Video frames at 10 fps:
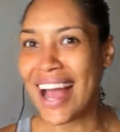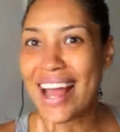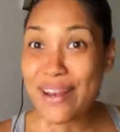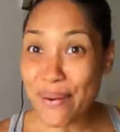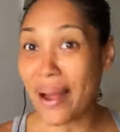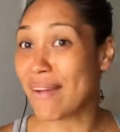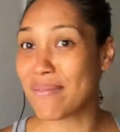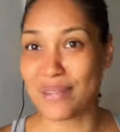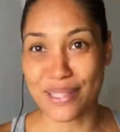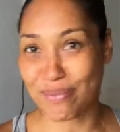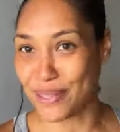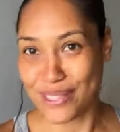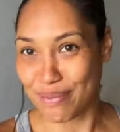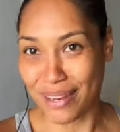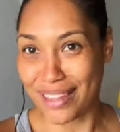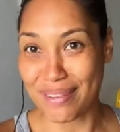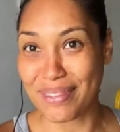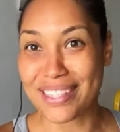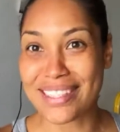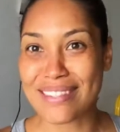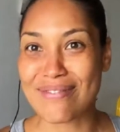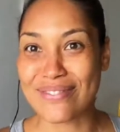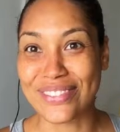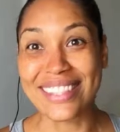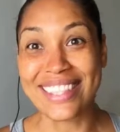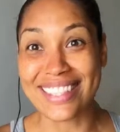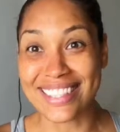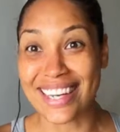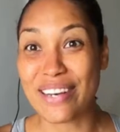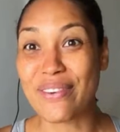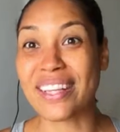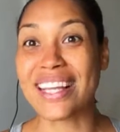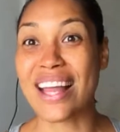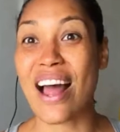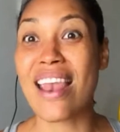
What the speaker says: I know I haven't been sponsored by them. I just really genuinely